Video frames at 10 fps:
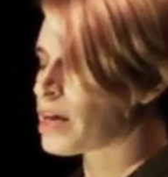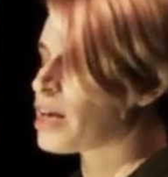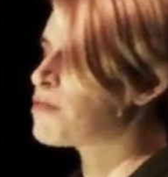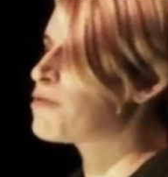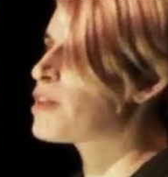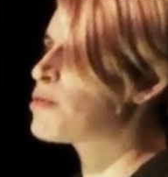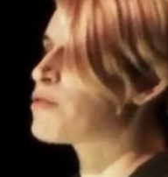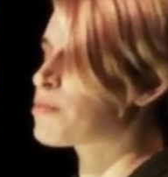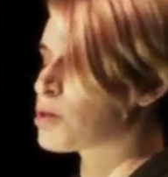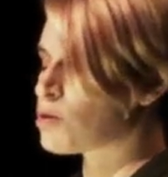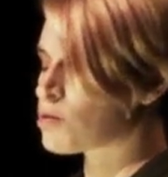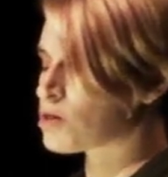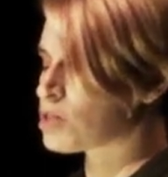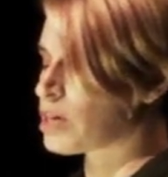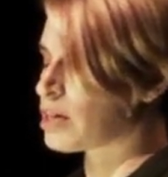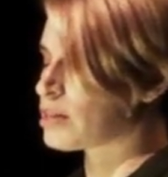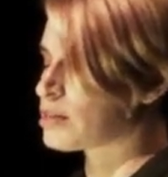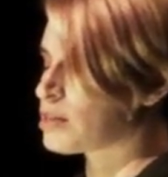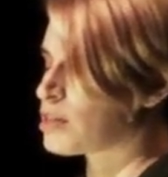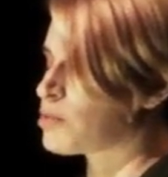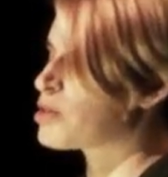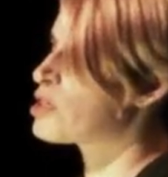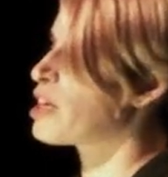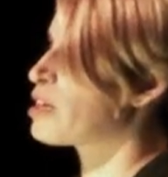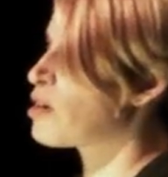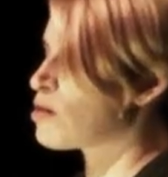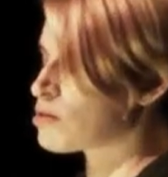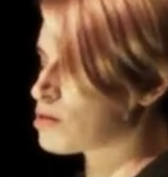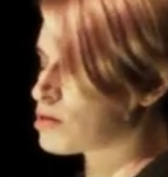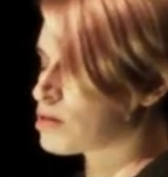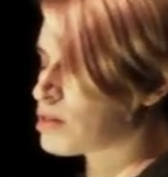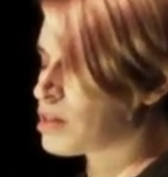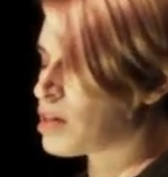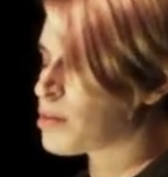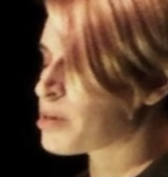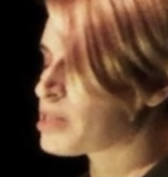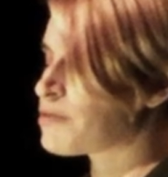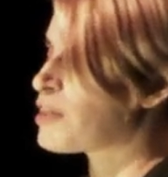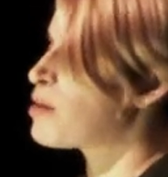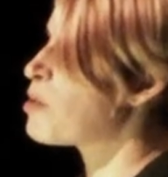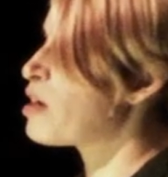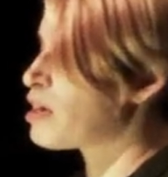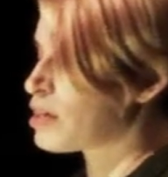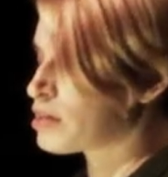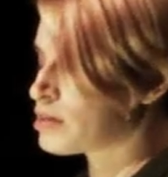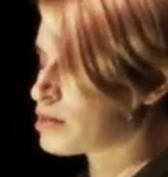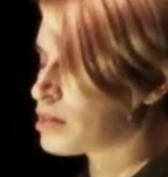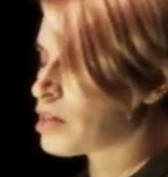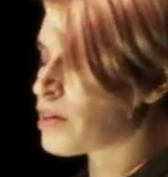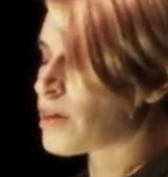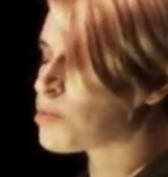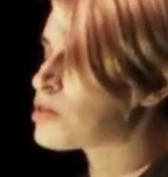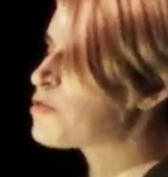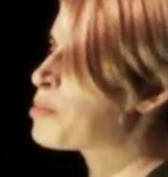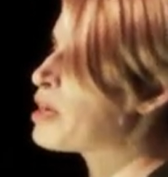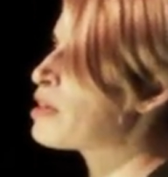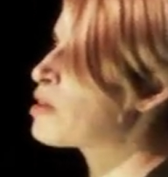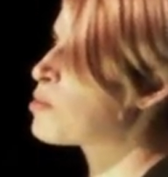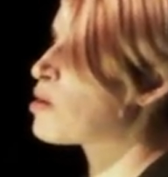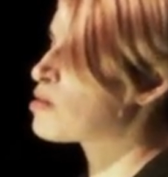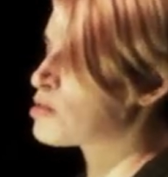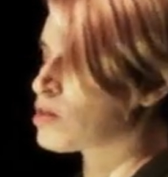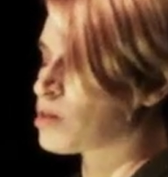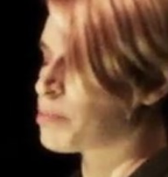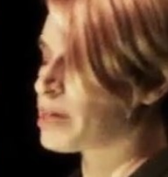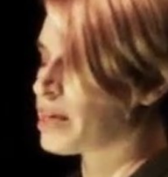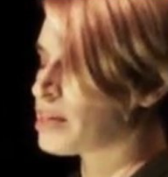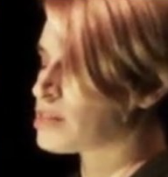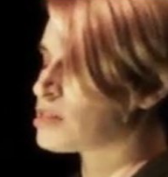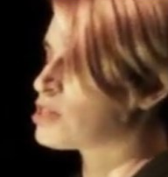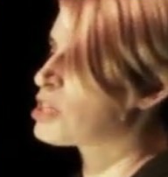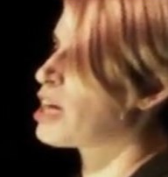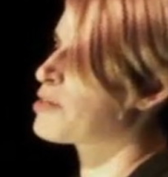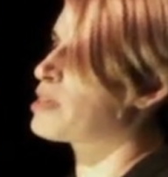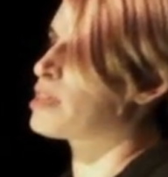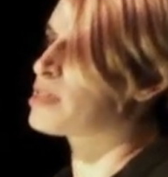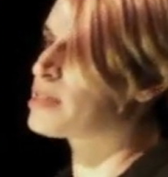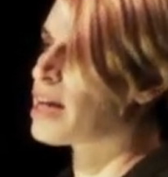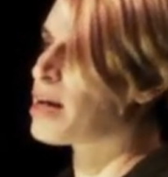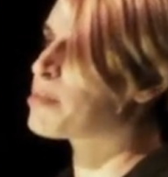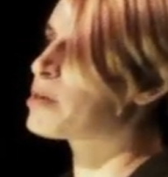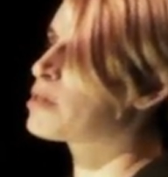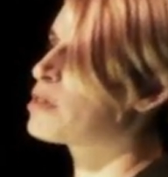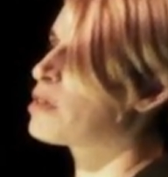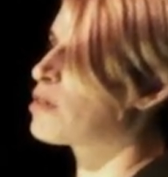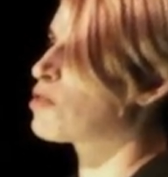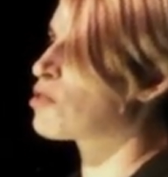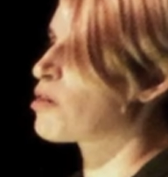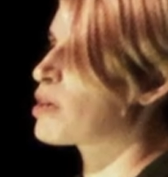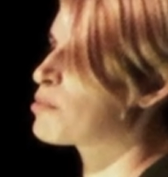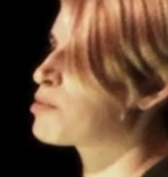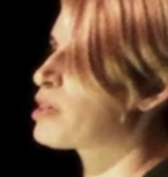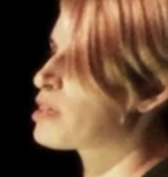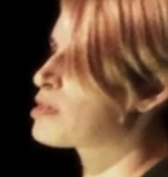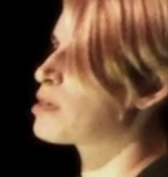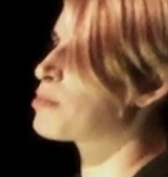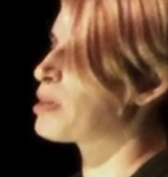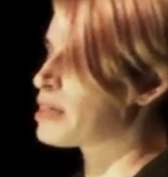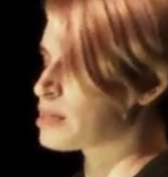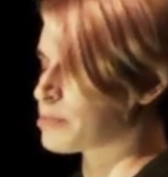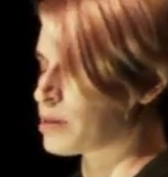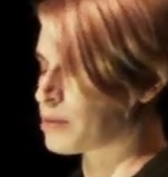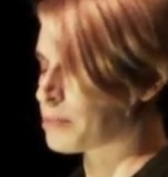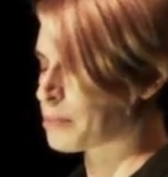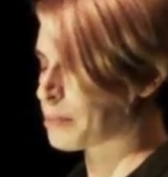If they were from Yorkshire, which they're not, but if they were, they would have been the ones on the pickets shouting scab and throwing bricks at policemen.